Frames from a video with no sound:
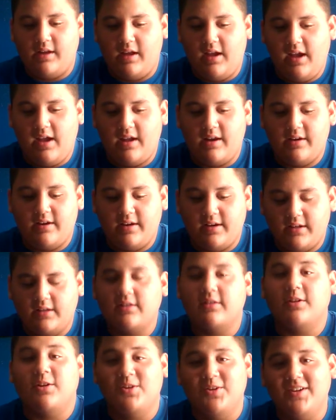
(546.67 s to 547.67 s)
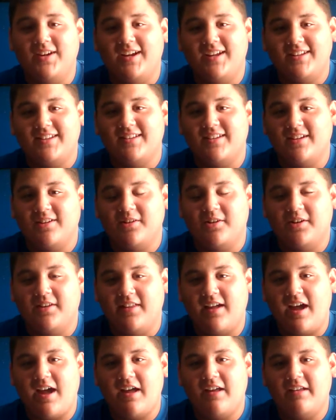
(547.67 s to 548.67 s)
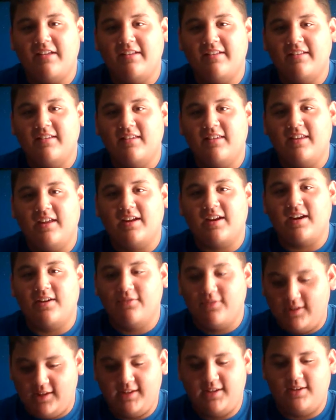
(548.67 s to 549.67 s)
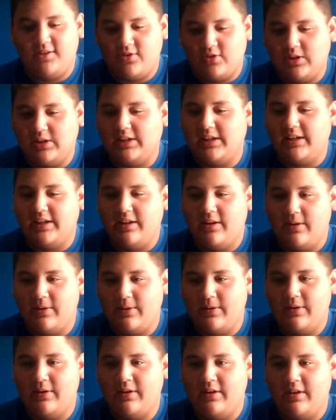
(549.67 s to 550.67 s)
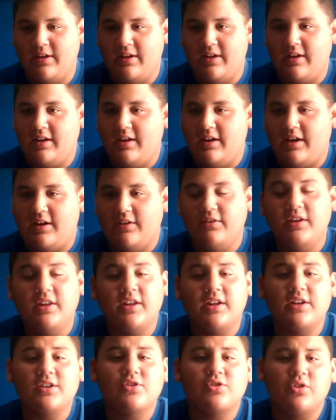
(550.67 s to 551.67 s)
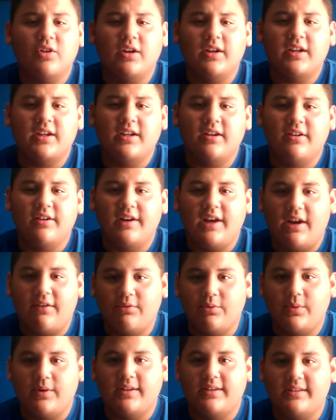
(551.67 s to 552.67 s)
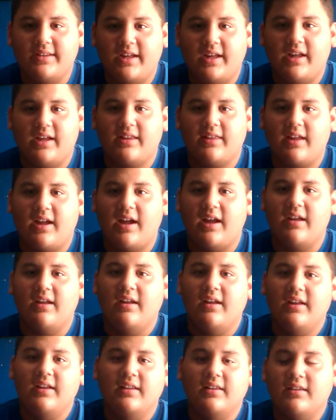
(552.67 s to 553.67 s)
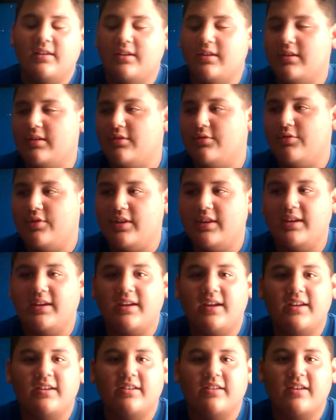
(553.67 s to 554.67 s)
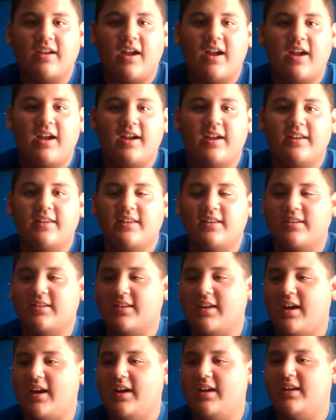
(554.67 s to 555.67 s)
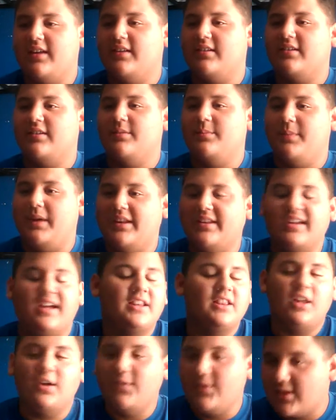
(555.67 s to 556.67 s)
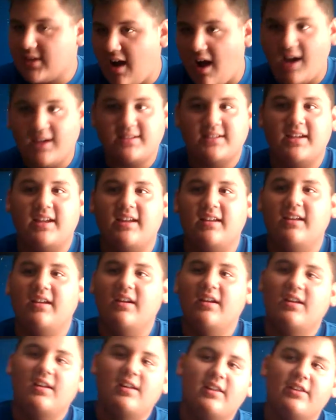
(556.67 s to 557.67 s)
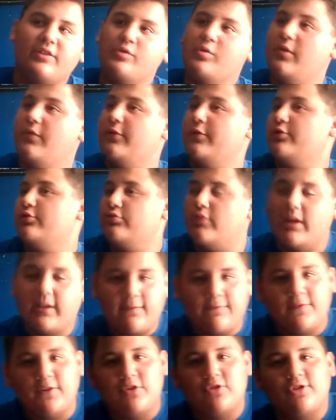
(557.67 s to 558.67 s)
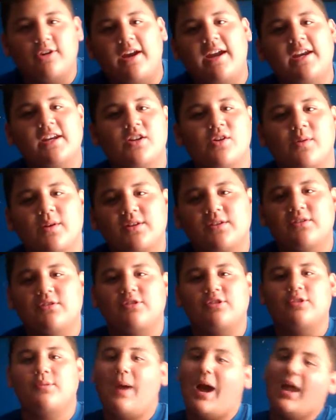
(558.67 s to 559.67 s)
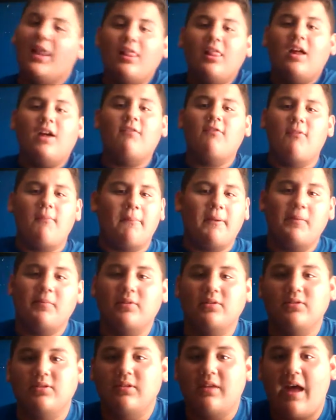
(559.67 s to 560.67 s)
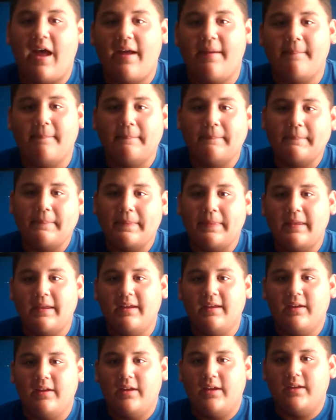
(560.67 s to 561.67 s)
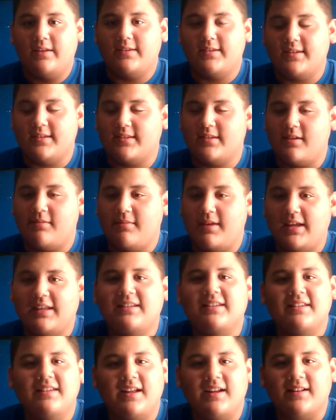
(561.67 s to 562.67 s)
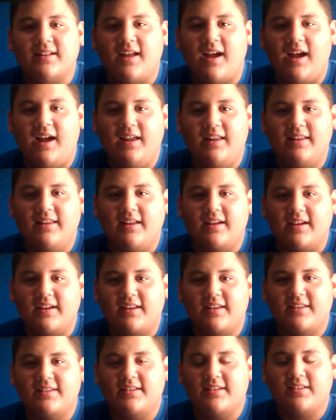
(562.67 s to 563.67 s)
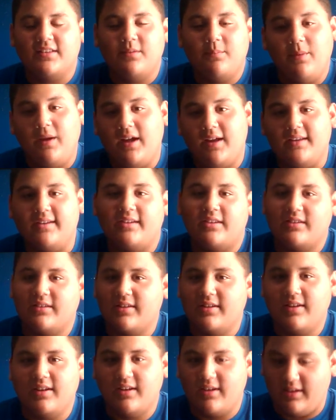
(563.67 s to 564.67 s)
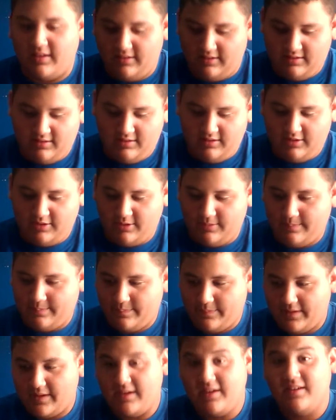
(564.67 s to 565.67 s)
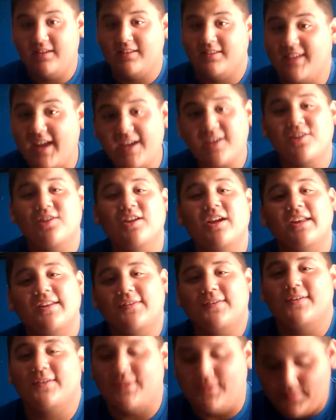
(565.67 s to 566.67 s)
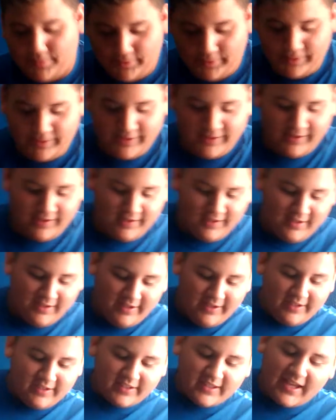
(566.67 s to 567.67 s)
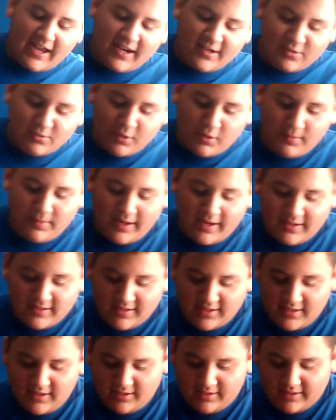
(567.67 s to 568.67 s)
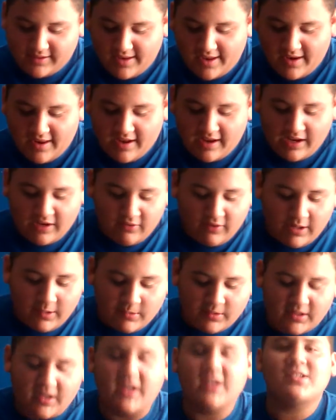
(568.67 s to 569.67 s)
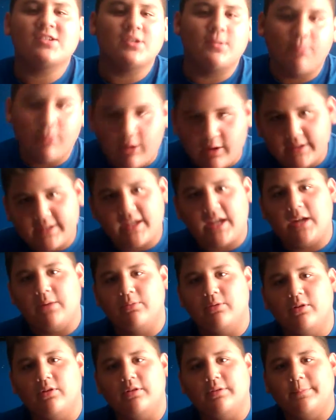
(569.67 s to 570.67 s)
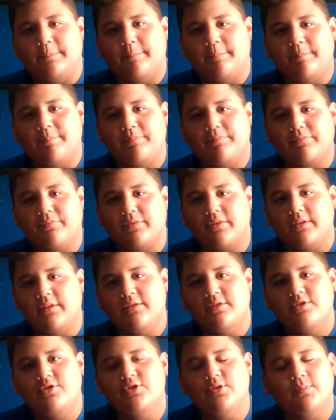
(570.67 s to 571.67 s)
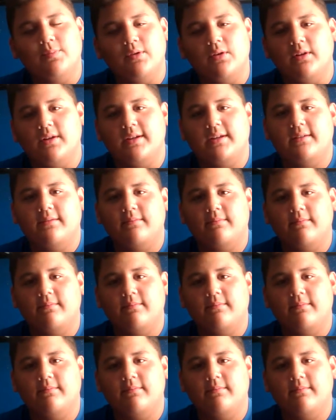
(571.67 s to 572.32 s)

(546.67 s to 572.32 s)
And so nice to hear all that. Like I really enjoy I really enjoy hearing everyone say that this is a really nice guy. This guy is amazing. I love his content. You have a great future ahead of you on YouTube. I love when people do that. It's just amazing like that. It's just the best. So, thank you guys for support. Casual Bandito said, Hey Ramsey, it's your boy Gabriel. Your boy.